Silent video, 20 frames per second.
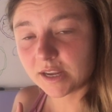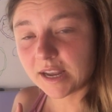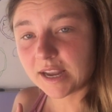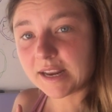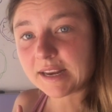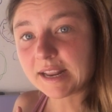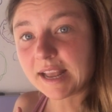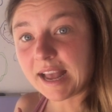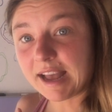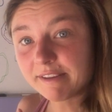
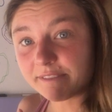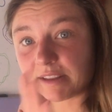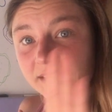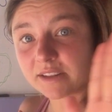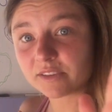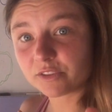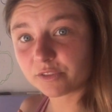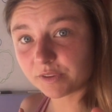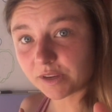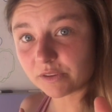and having
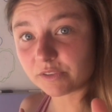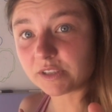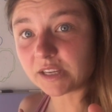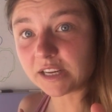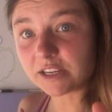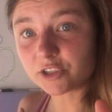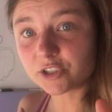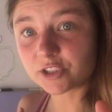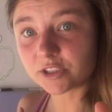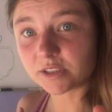its
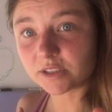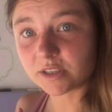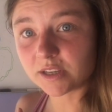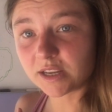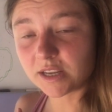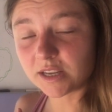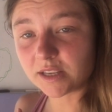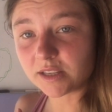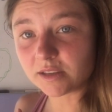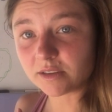foundation
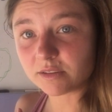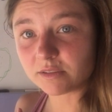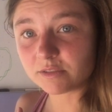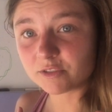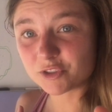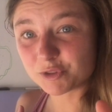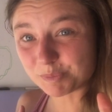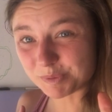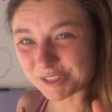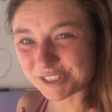in
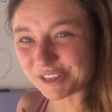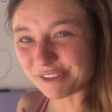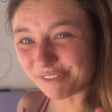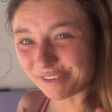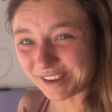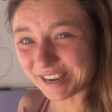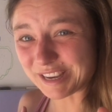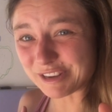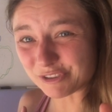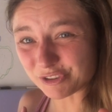
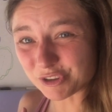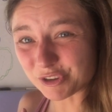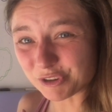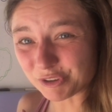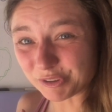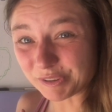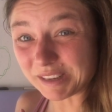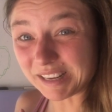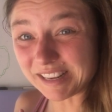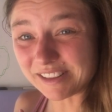specific
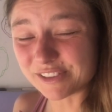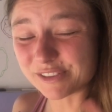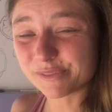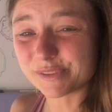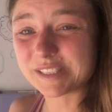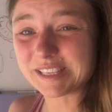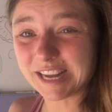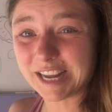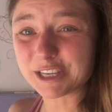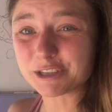internal needs of
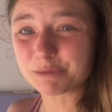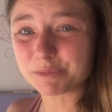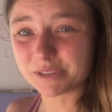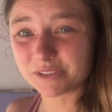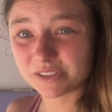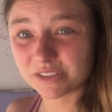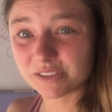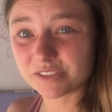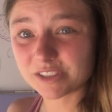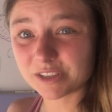attachment
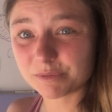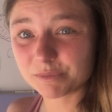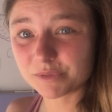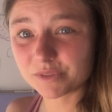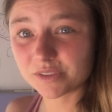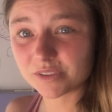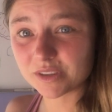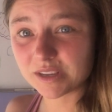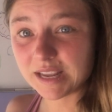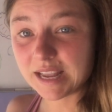
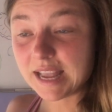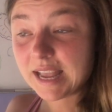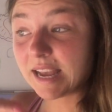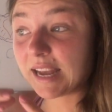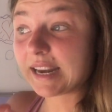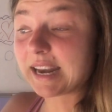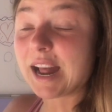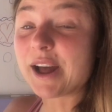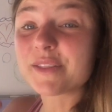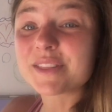systems,
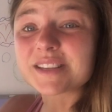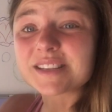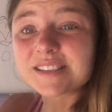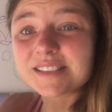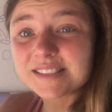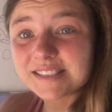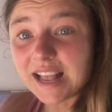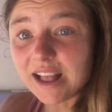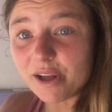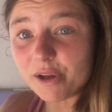and how the
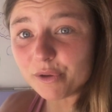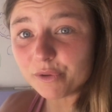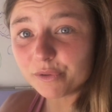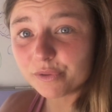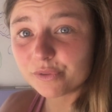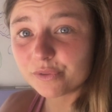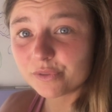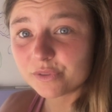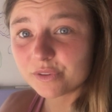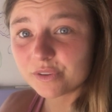self
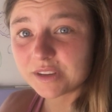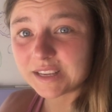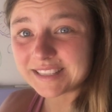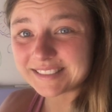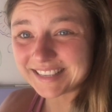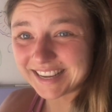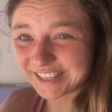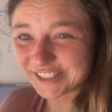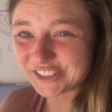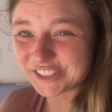is
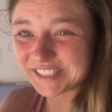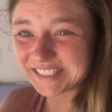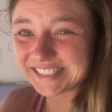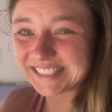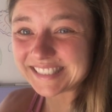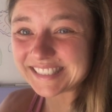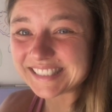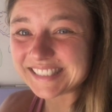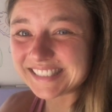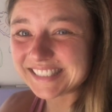actually
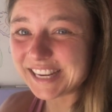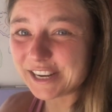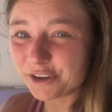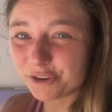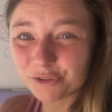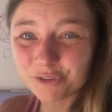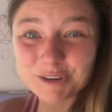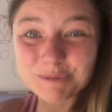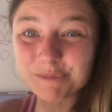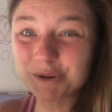distinct
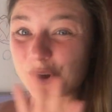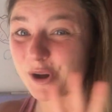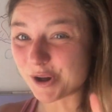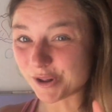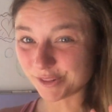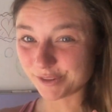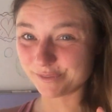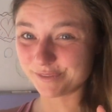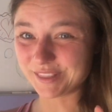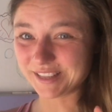from
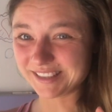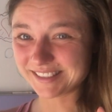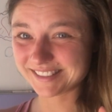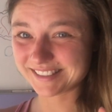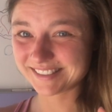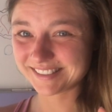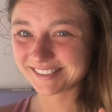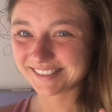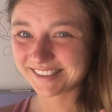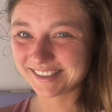all of
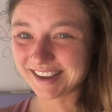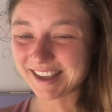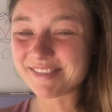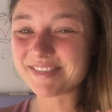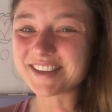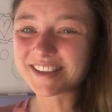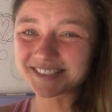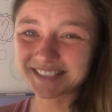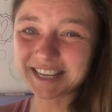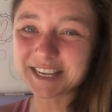this
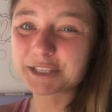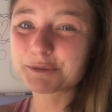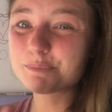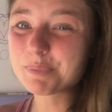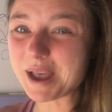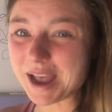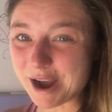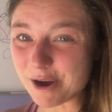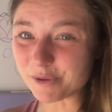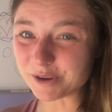and thus has
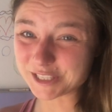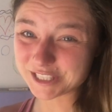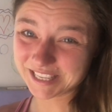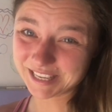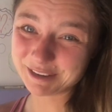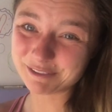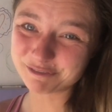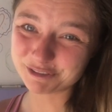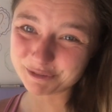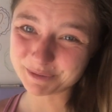power to
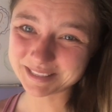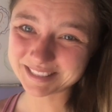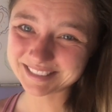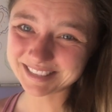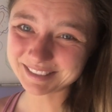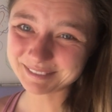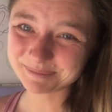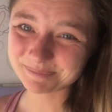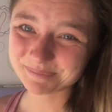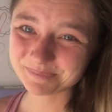influence it.